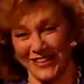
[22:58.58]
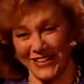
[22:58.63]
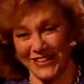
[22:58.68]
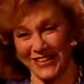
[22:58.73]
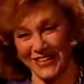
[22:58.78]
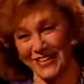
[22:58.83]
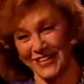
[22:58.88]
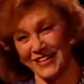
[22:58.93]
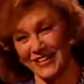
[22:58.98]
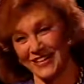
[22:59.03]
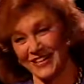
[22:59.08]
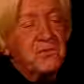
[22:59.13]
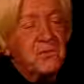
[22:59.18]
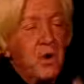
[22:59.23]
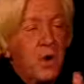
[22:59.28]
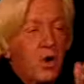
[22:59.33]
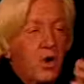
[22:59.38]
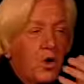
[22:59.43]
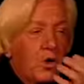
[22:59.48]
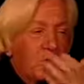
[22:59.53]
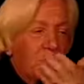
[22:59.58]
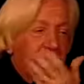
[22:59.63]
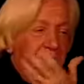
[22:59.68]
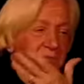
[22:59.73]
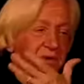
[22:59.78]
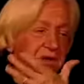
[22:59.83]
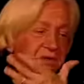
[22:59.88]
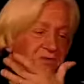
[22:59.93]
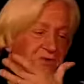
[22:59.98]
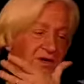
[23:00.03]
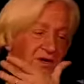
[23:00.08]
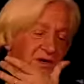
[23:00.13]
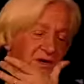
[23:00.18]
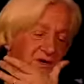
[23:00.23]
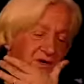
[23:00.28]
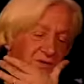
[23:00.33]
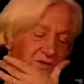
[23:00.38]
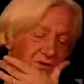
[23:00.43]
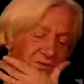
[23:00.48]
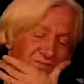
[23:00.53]
Living in Rome, living
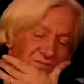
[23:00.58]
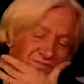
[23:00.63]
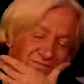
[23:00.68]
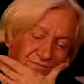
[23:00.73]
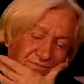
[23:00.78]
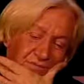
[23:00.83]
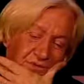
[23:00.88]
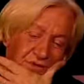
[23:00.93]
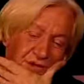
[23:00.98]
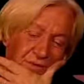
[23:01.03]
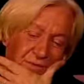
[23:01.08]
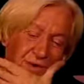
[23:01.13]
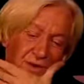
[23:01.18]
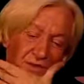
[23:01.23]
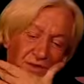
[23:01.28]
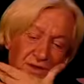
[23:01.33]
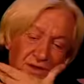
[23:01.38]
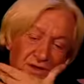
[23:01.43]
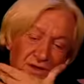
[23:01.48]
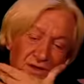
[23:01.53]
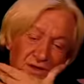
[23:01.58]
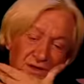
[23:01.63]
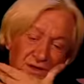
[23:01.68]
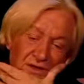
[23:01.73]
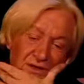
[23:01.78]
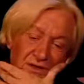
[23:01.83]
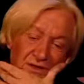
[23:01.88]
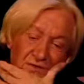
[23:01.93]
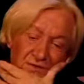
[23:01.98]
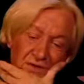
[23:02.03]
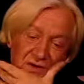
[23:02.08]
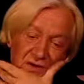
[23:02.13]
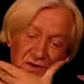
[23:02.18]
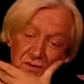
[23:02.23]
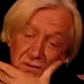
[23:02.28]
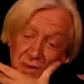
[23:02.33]
in America, living in